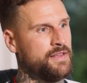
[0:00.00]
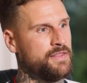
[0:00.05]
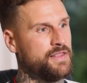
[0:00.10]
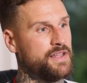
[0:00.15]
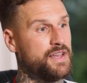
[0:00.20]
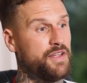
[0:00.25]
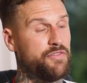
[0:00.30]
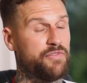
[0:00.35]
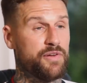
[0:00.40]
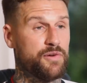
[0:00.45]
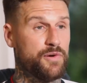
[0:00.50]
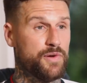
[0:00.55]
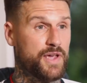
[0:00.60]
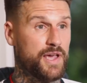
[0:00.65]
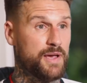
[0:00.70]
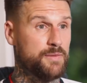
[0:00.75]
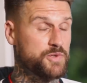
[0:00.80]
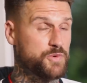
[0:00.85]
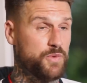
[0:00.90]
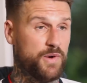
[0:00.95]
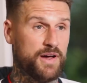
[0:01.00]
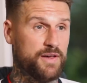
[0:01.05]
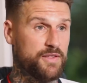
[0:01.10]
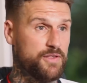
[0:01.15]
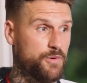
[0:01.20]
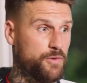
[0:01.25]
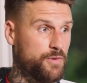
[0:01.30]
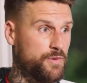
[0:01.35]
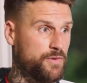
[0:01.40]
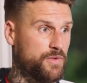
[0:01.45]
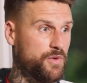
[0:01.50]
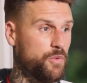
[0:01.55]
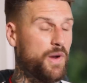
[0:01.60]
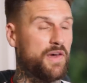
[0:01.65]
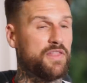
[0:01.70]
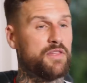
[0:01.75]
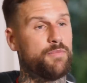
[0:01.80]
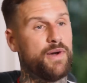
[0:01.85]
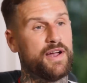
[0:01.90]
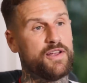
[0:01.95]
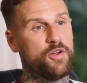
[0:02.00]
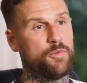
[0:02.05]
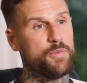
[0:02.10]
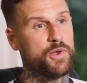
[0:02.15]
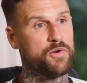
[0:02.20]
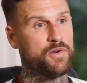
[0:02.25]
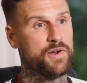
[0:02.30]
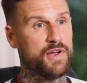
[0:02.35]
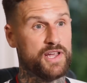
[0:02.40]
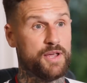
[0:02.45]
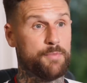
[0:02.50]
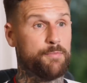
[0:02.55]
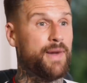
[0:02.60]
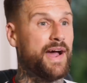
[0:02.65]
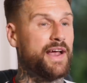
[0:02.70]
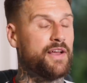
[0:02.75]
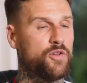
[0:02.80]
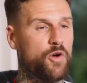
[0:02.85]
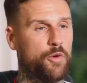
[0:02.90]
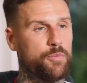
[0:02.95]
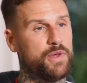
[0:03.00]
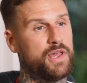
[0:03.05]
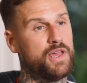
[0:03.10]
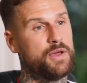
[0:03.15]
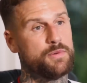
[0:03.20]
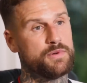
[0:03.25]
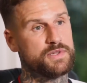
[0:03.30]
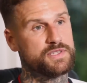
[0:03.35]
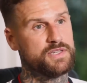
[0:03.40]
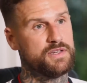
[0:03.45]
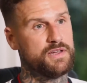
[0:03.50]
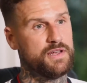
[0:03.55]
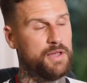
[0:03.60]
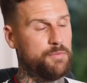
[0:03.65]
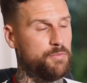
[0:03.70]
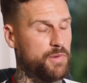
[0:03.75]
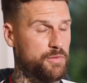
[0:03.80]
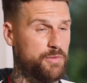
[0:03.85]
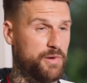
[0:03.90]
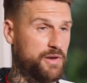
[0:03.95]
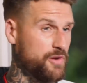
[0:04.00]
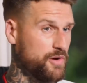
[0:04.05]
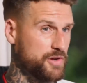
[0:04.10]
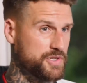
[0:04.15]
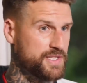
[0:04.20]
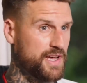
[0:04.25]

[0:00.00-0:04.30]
the difficult games where the, the weather might not be great, you might not be able to implement your